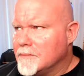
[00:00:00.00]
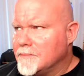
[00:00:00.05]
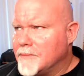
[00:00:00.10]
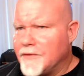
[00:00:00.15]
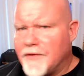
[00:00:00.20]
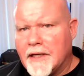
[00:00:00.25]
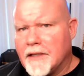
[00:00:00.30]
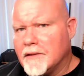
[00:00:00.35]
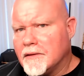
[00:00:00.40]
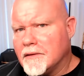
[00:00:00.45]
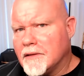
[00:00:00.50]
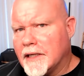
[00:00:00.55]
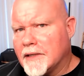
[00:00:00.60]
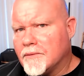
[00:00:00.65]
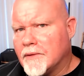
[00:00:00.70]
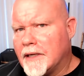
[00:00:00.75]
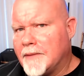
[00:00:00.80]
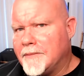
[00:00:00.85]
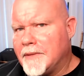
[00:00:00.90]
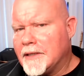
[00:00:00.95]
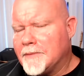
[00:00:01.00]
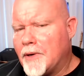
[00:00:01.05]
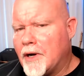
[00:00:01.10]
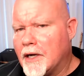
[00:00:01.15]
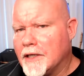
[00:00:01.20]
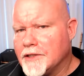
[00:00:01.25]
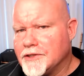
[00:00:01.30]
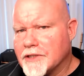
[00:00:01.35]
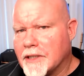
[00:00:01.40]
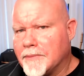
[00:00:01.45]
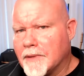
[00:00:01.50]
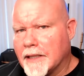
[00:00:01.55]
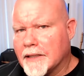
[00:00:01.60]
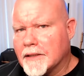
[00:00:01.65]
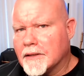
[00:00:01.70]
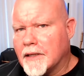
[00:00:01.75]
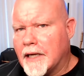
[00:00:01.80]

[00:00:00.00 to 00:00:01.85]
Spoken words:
But then, like, when I'm in a pawn shop, like, I